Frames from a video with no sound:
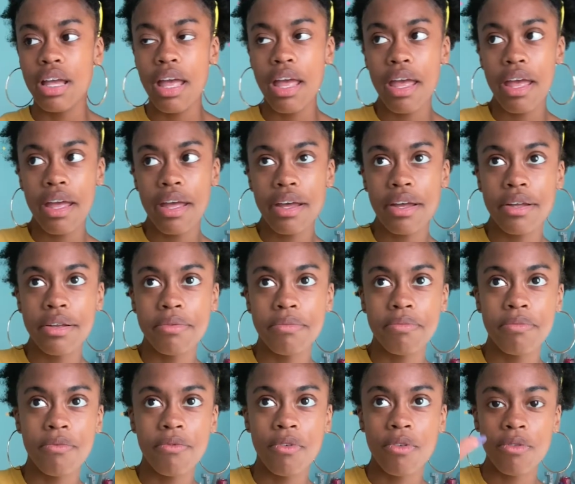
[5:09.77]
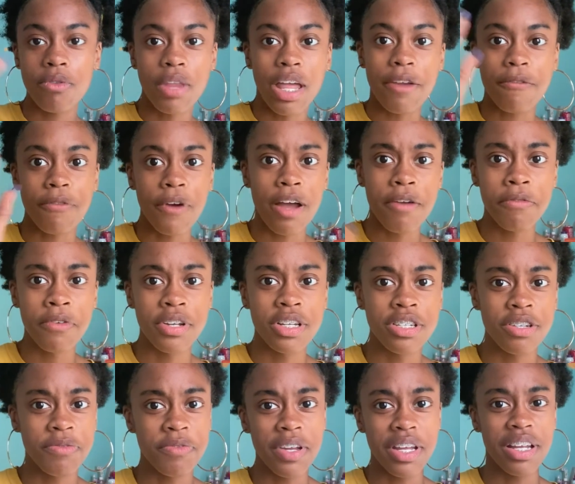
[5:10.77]
And like five for
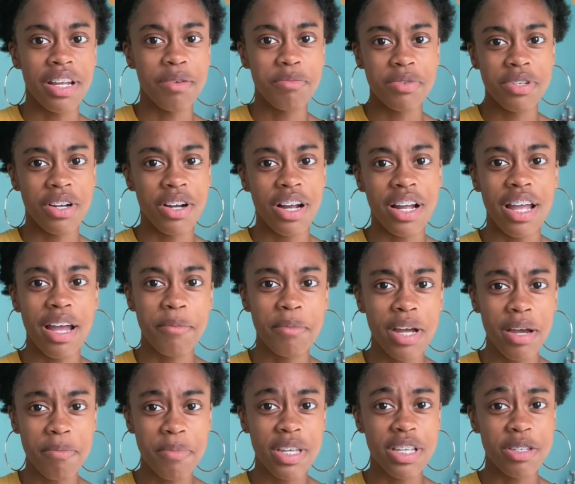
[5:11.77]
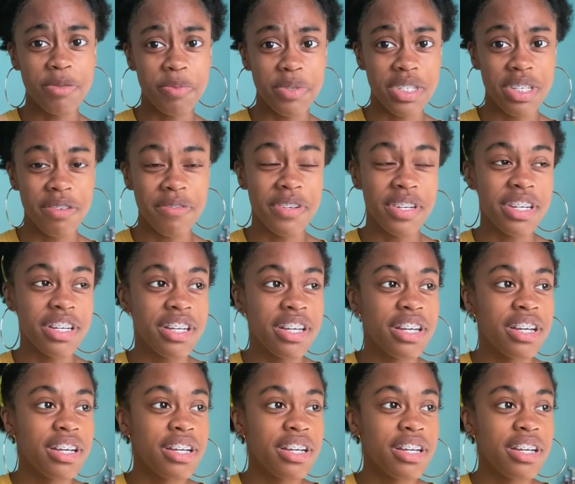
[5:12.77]
each event. I'm sorry, I'm not being specific.